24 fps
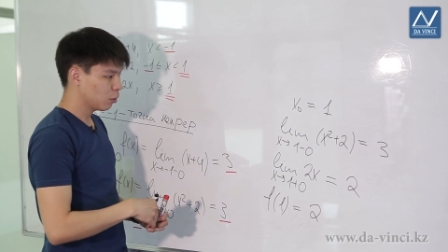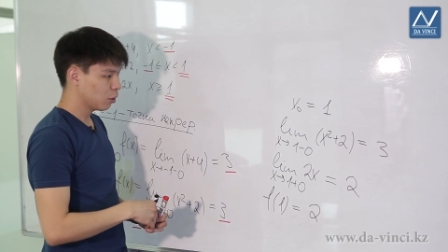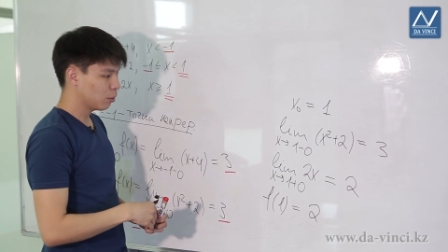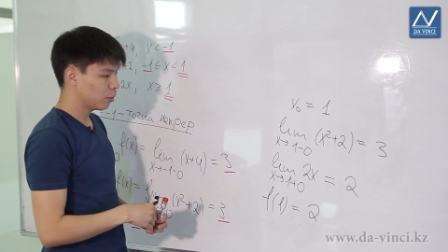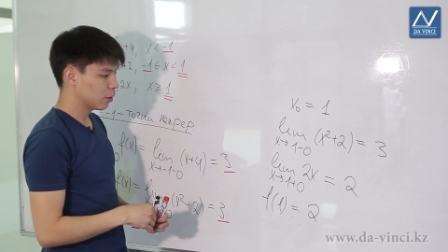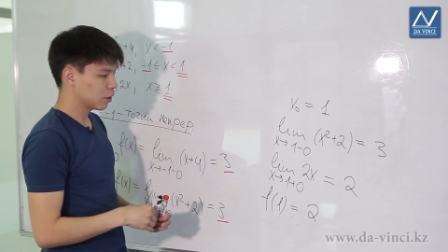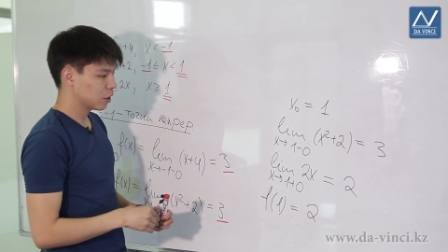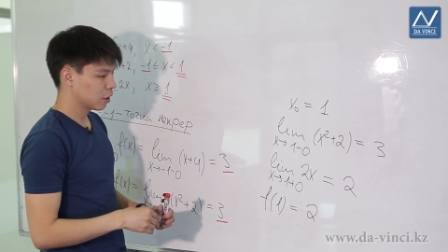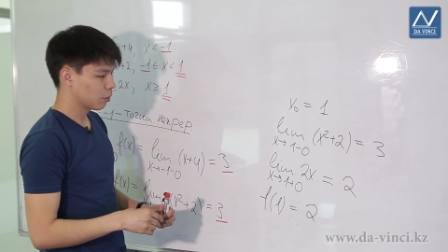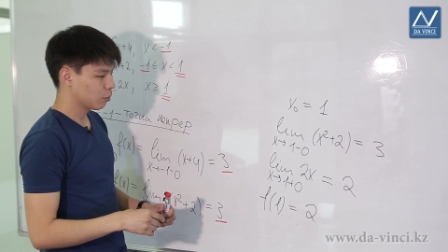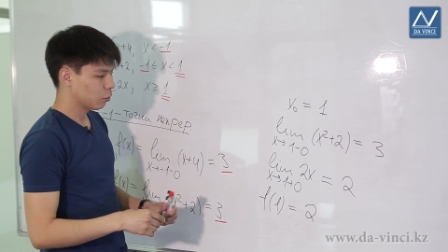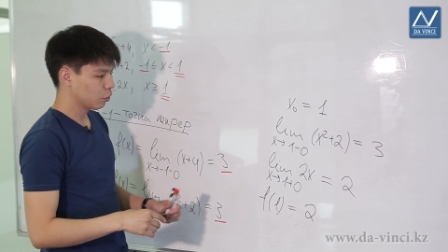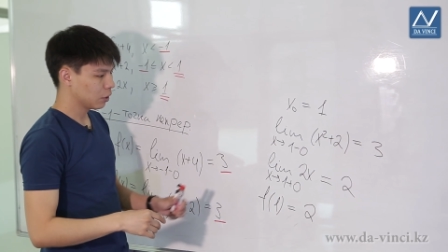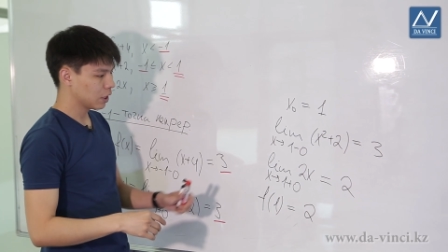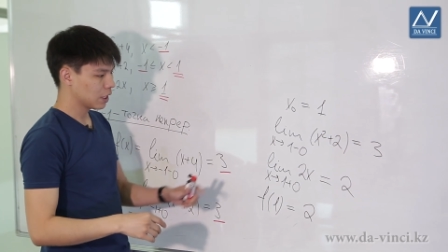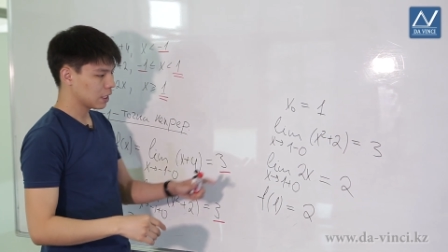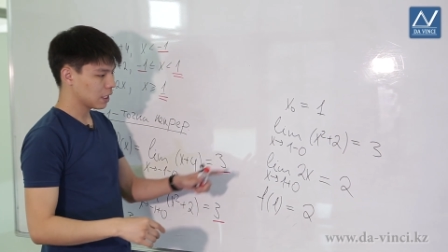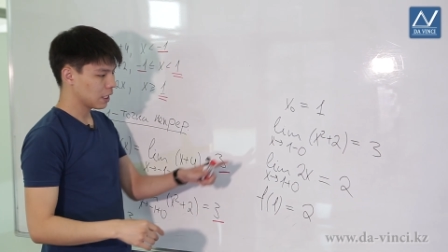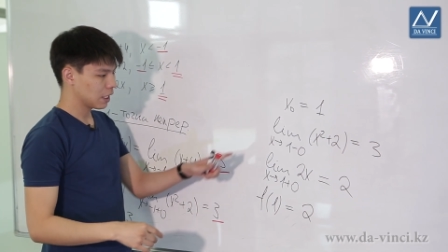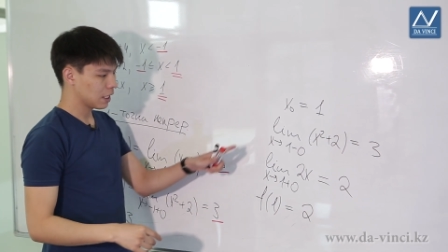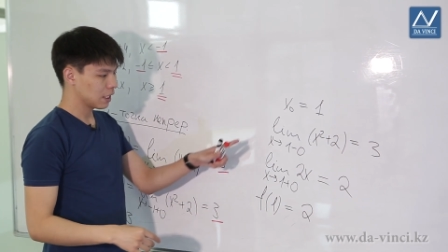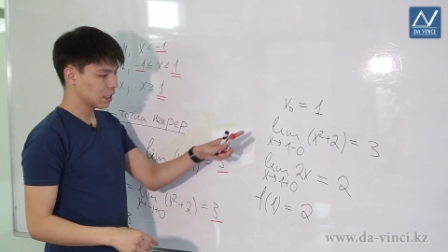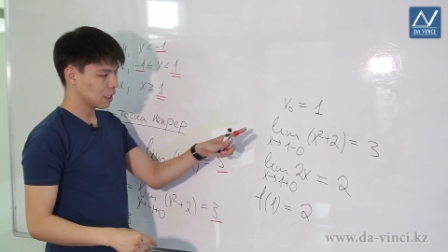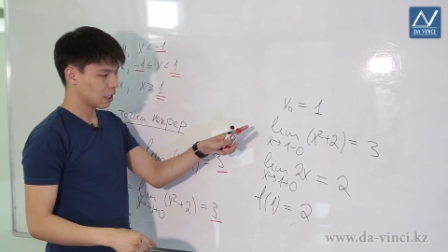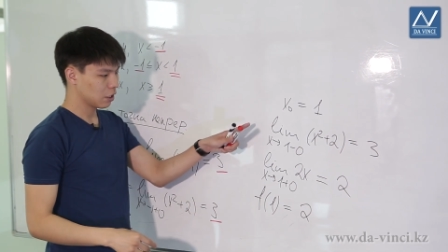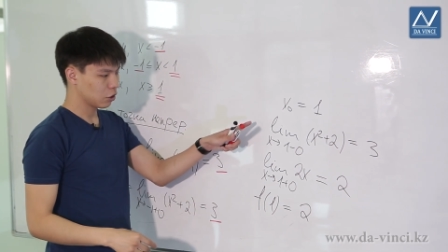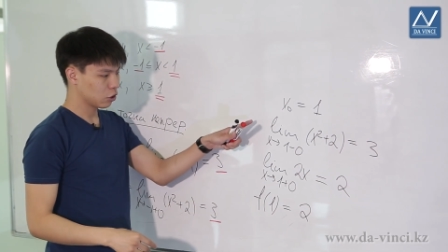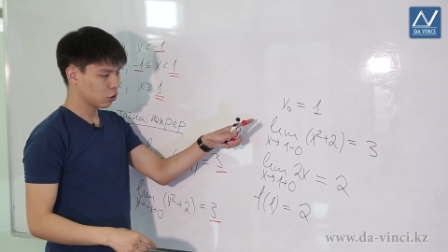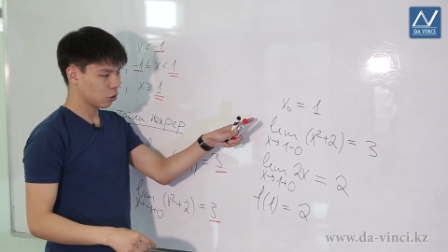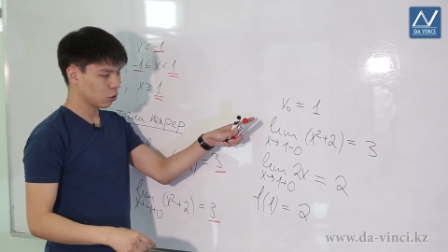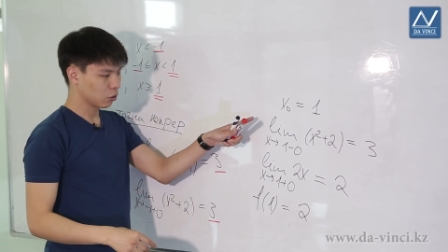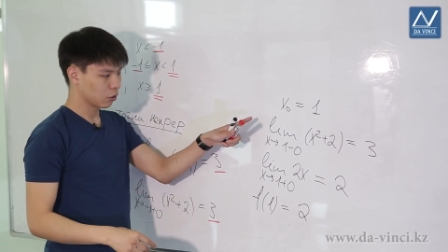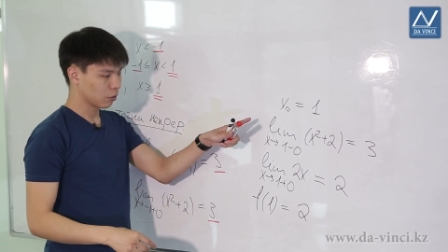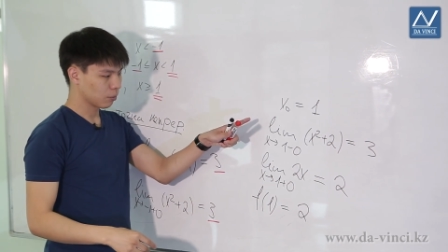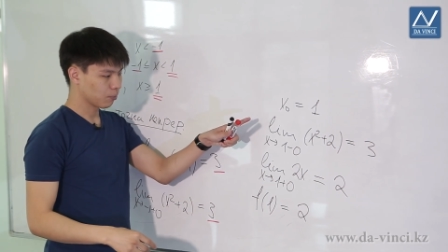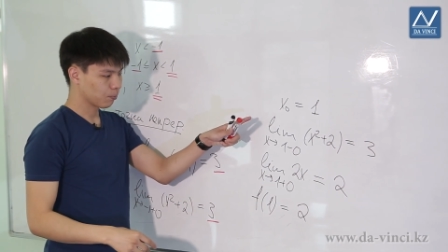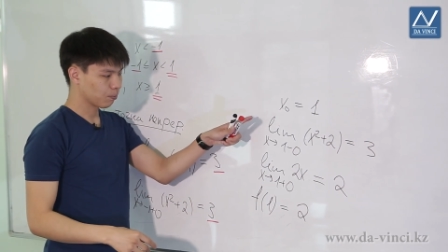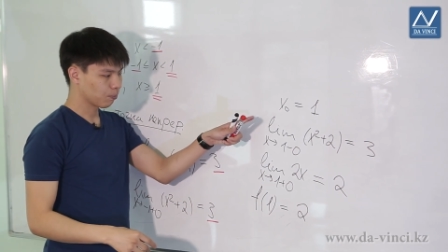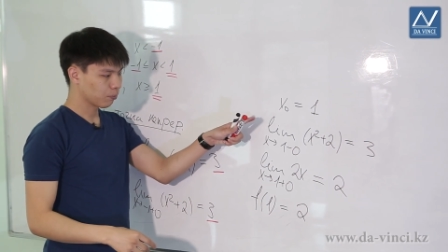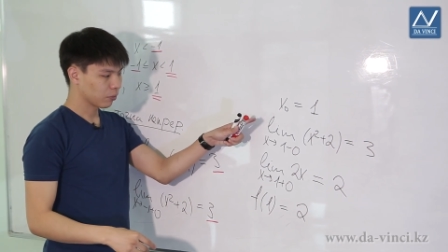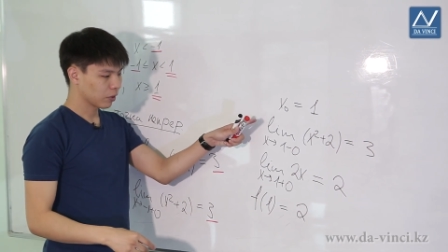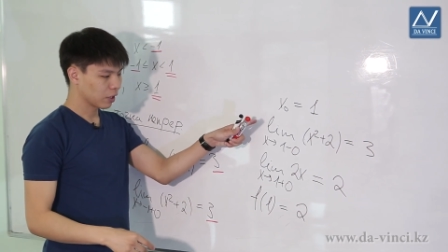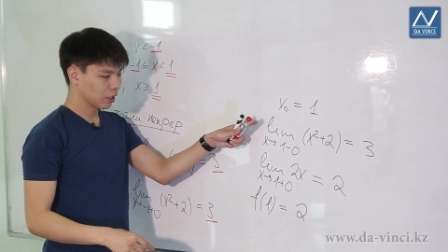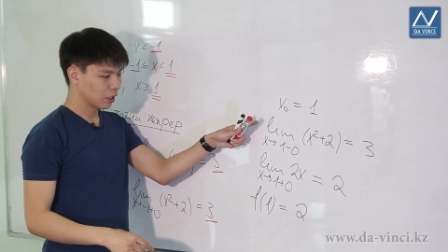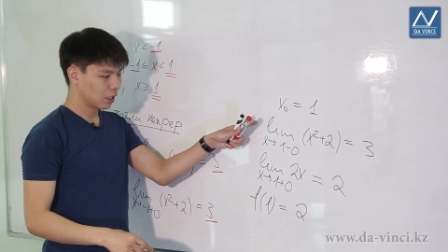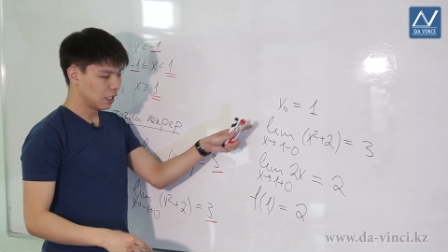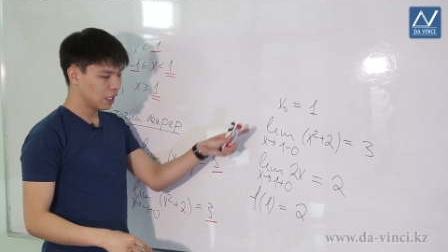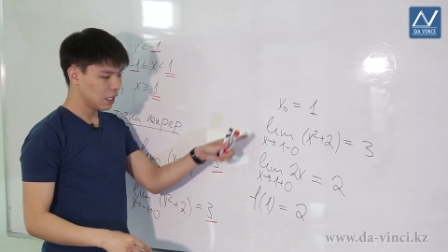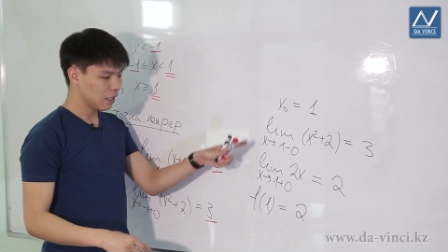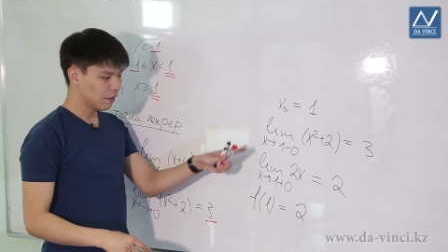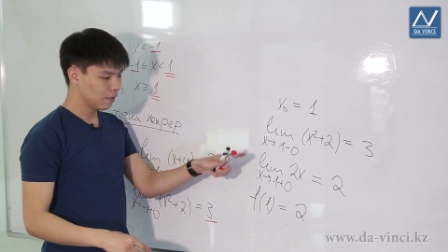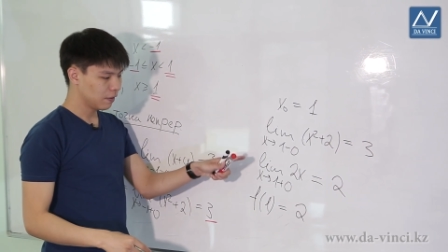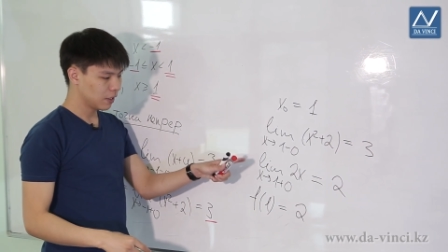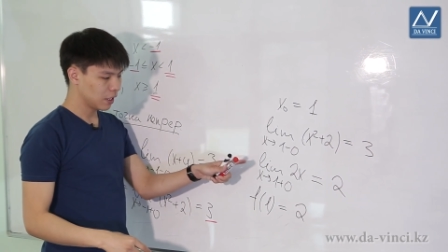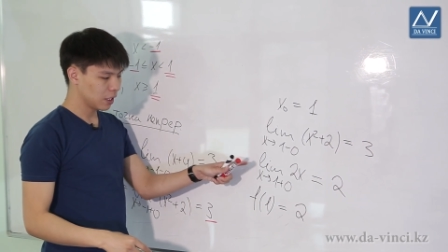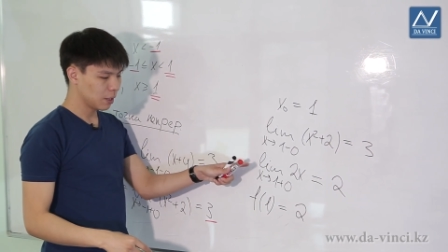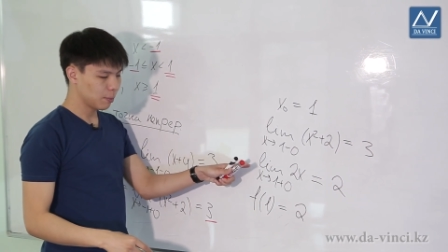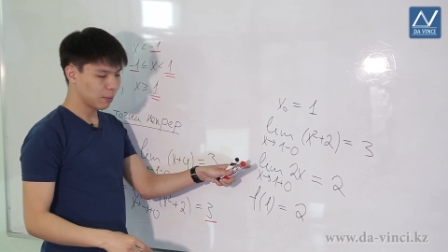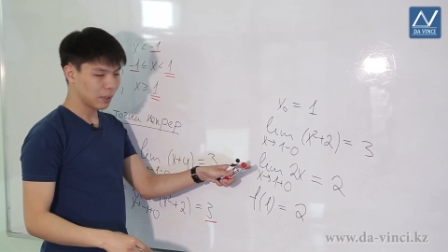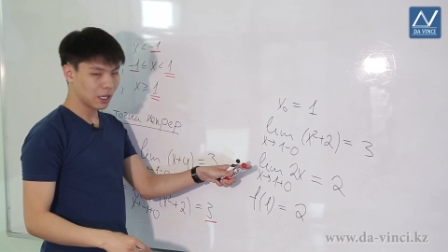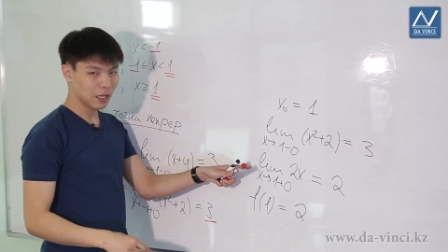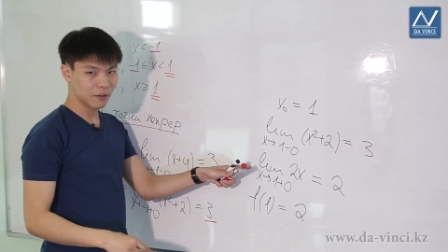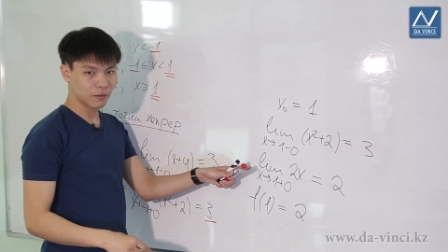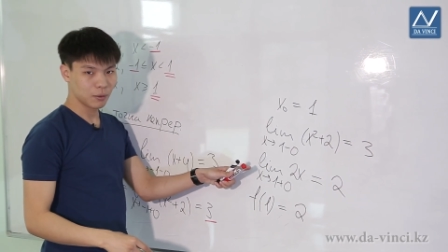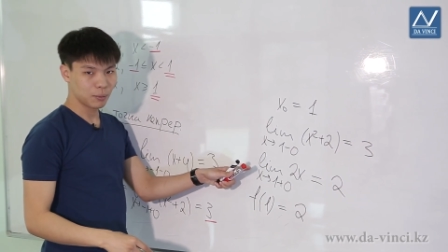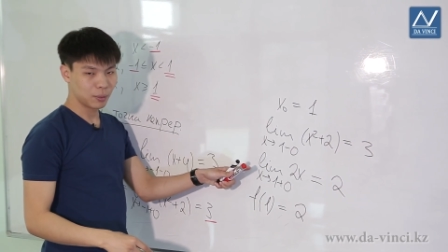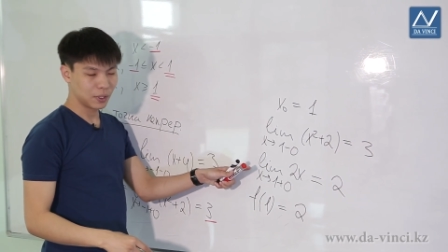it turned out that the left and right limits exist.